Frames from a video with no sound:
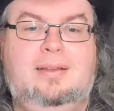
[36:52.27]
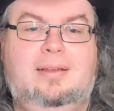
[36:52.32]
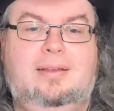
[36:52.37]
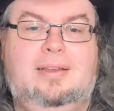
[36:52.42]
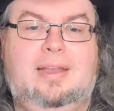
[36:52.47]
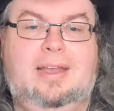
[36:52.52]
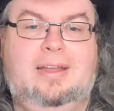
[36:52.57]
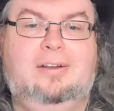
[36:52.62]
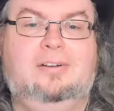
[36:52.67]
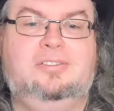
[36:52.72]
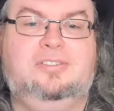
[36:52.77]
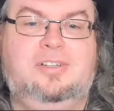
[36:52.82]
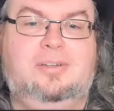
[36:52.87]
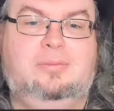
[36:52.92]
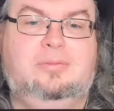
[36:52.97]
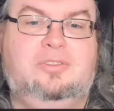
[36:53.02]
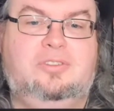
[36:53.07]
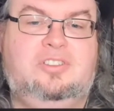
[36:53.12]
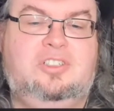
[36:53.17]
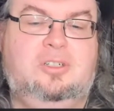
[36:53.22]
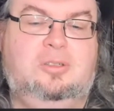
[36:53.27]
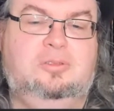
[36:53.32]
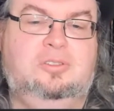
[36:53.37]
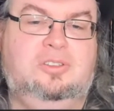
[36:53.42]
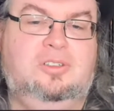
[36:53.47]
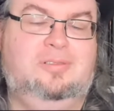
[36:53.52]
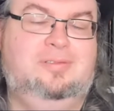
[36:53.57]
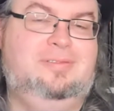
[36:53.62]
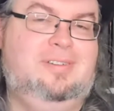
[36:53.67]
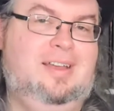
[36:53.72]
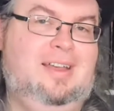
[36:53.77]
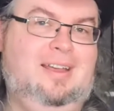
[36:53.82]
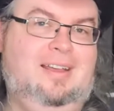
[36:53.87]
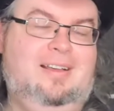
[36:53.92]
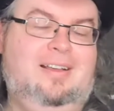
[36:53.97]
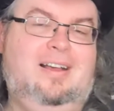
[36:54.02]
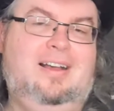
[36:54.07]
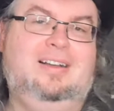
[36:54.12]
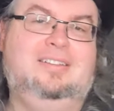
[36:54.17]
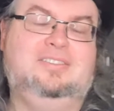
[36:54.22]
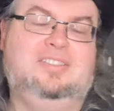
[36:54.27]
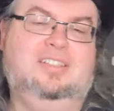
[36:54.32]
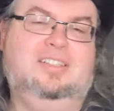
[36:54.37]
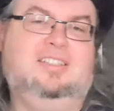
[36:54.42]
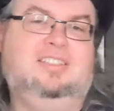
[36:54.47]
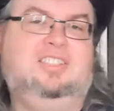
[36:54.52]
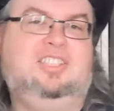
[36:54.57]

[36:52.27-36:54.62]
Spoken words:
Chaosium's Children of Fear. That's a